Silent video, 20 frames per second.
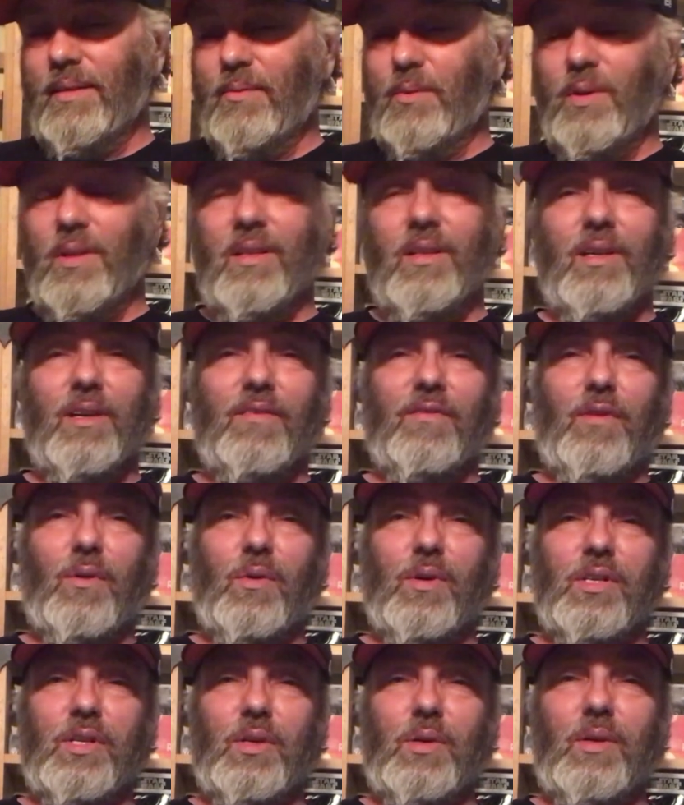really looking
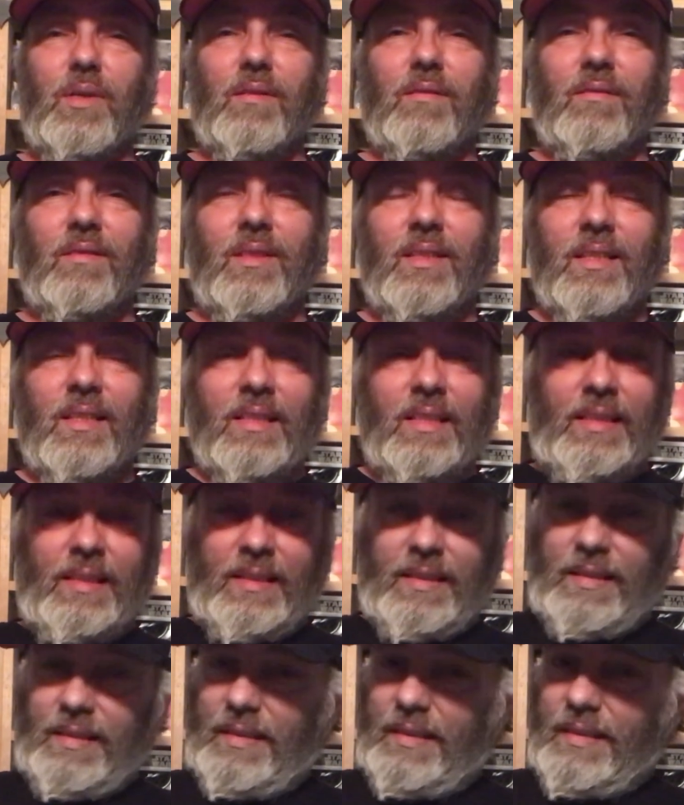forward to it.
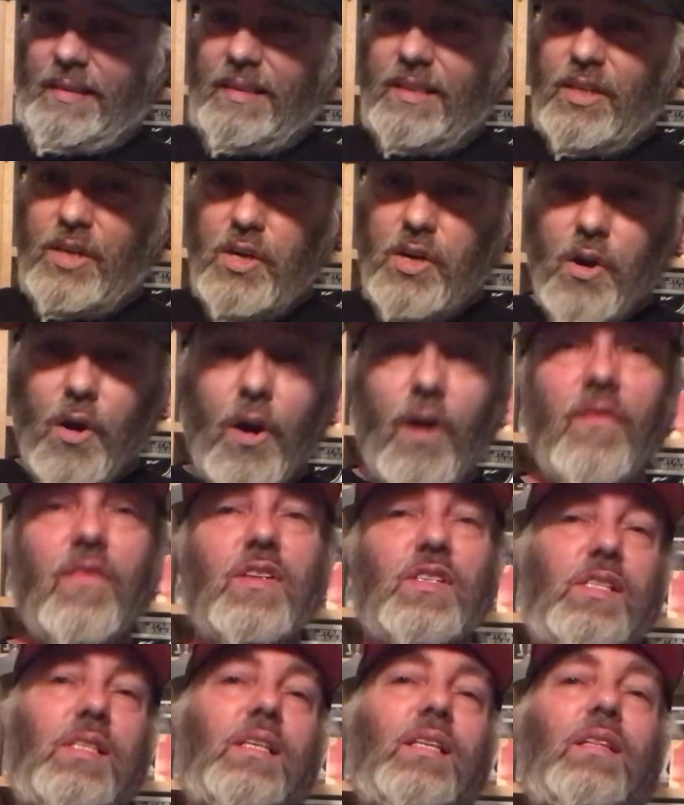
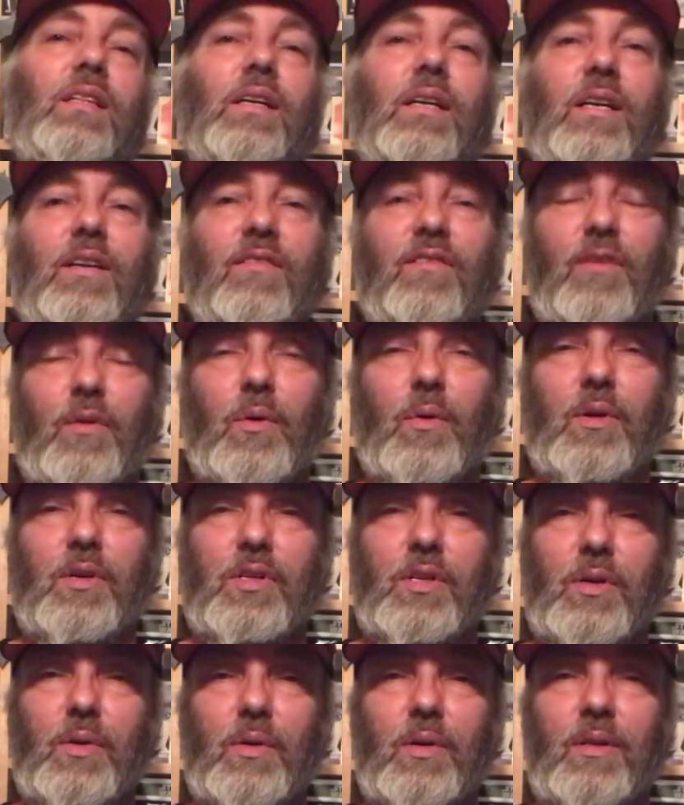Nervously looking
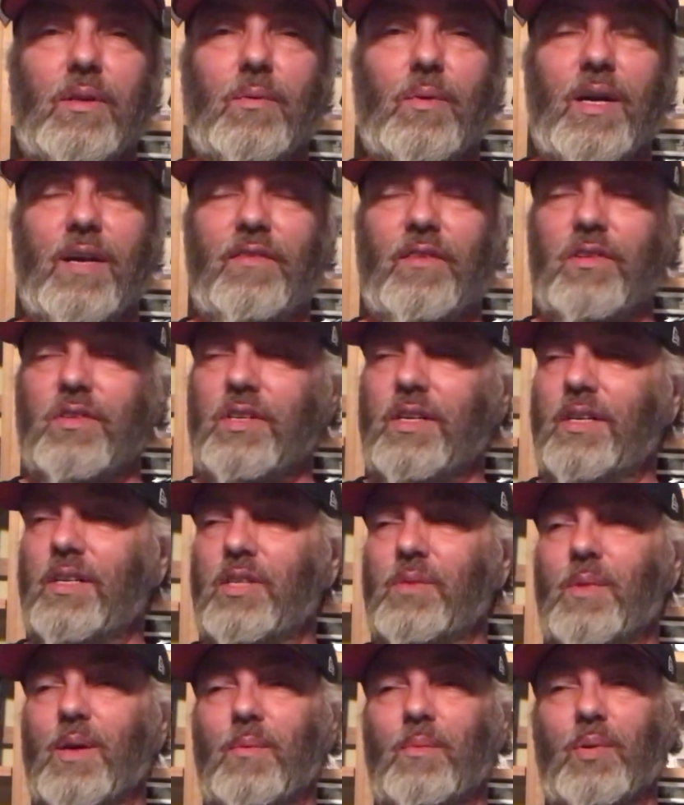forward to it. The way
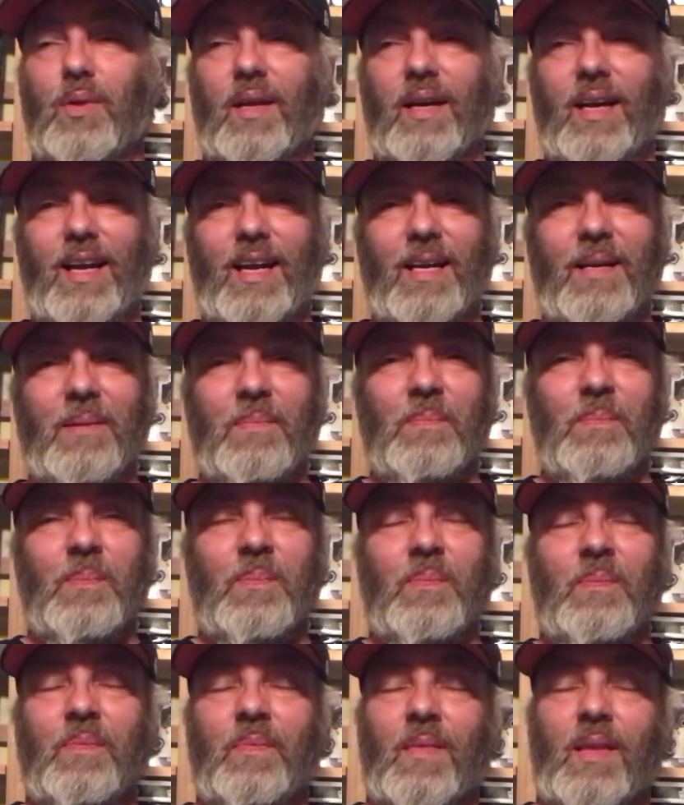Virginia's been playing,
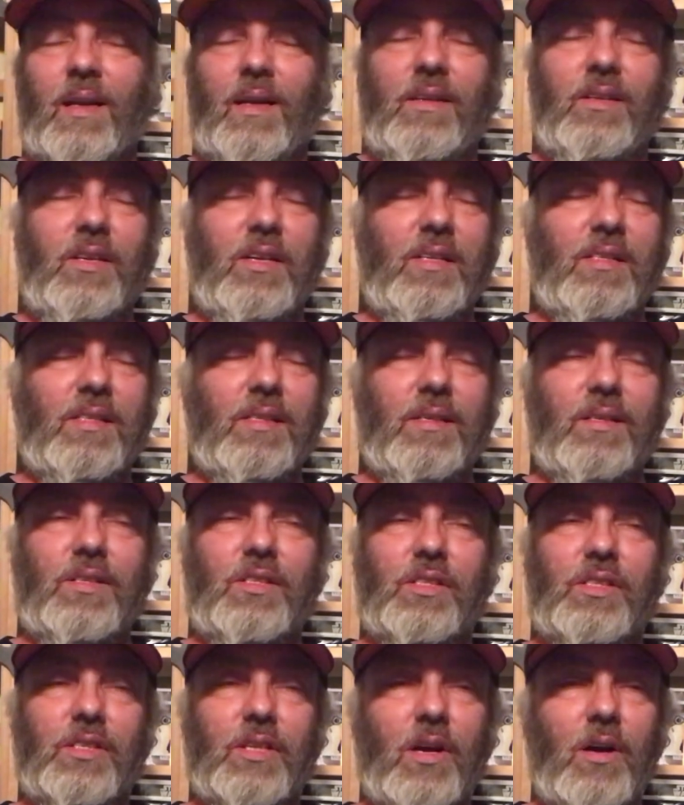just
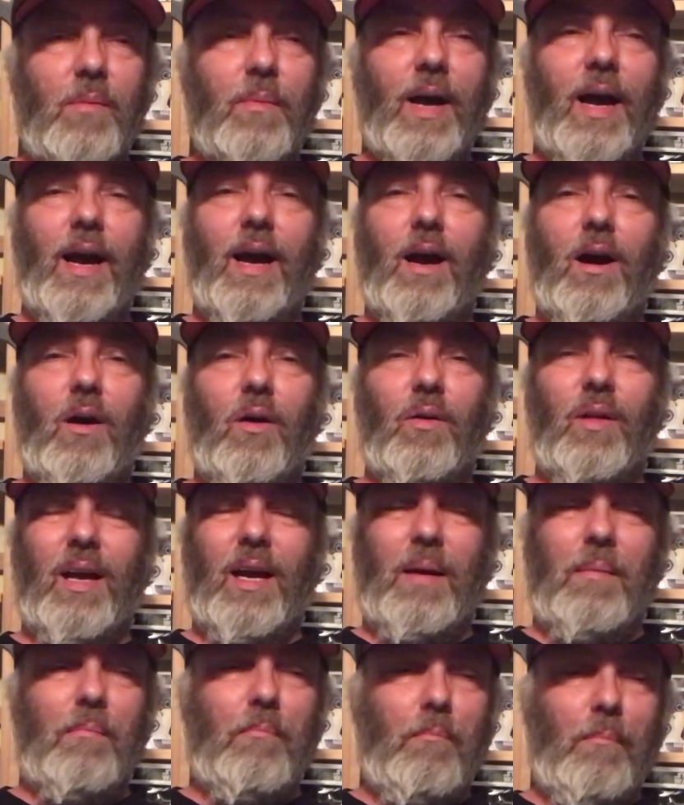somehow
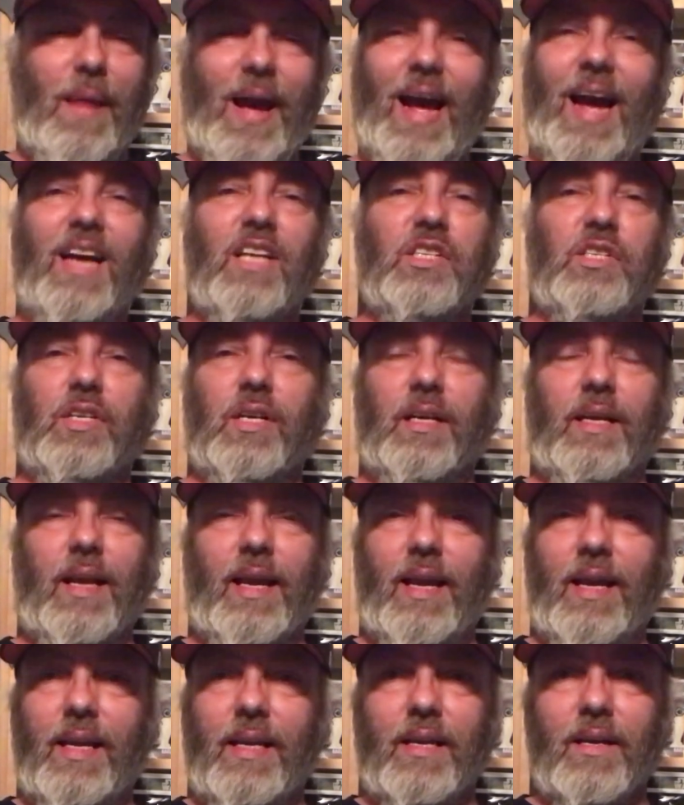like magic
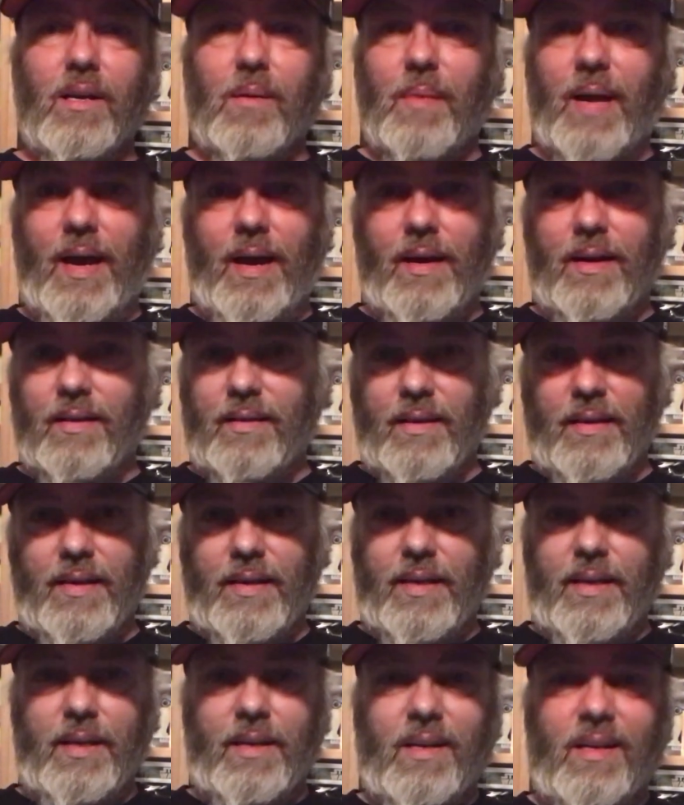eking them out at
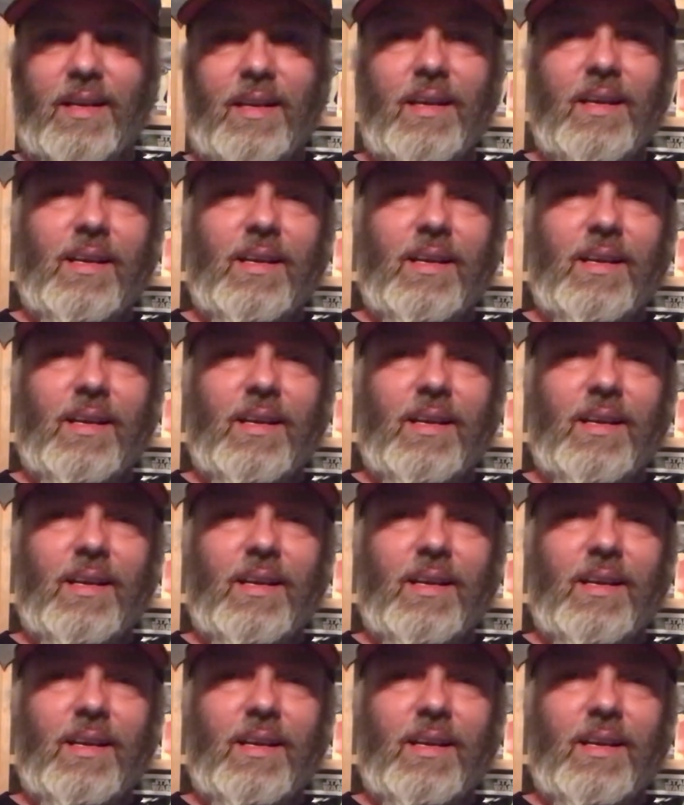the end.